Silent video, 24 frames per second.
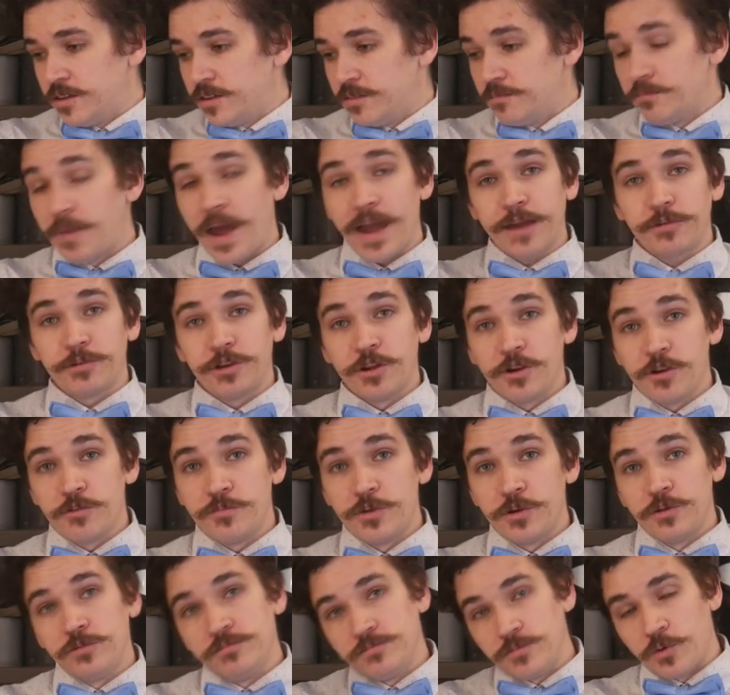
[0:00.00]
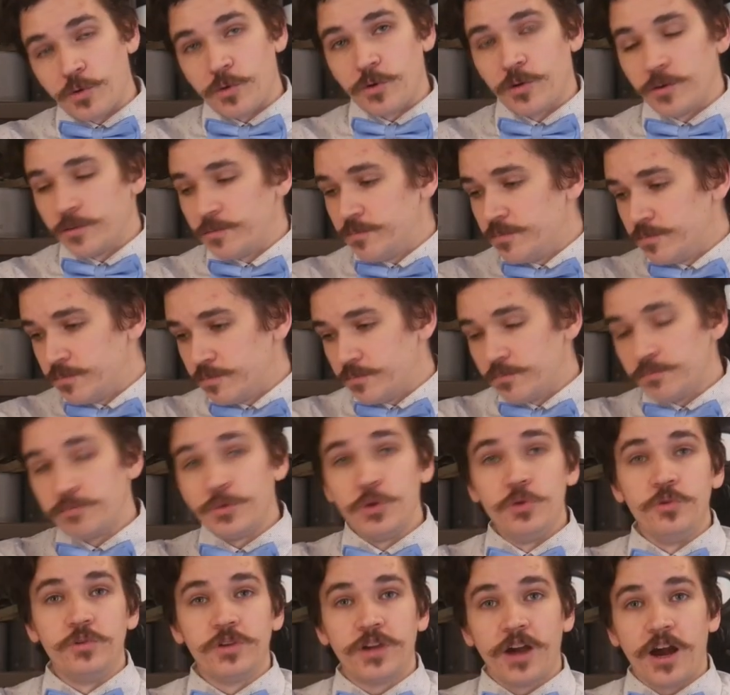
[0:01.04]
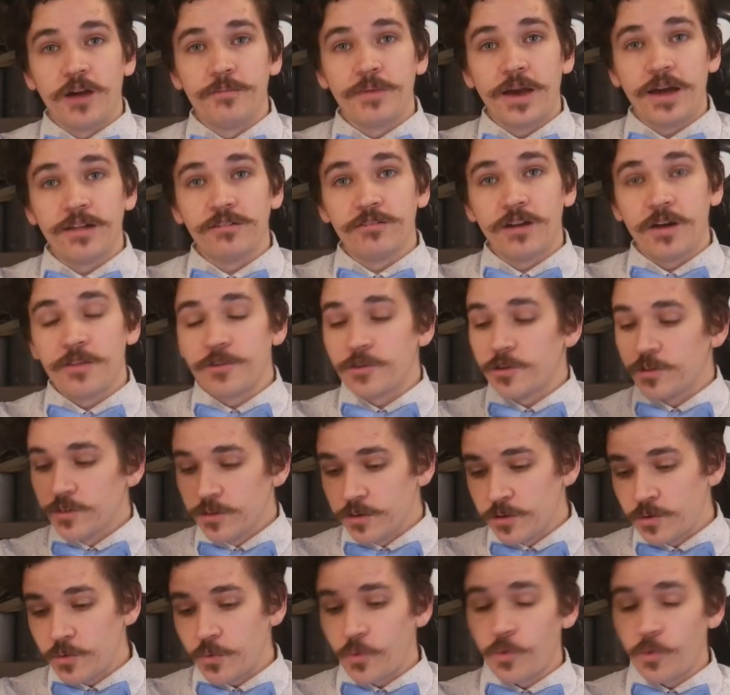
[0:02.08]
McNair boot or boot combat leather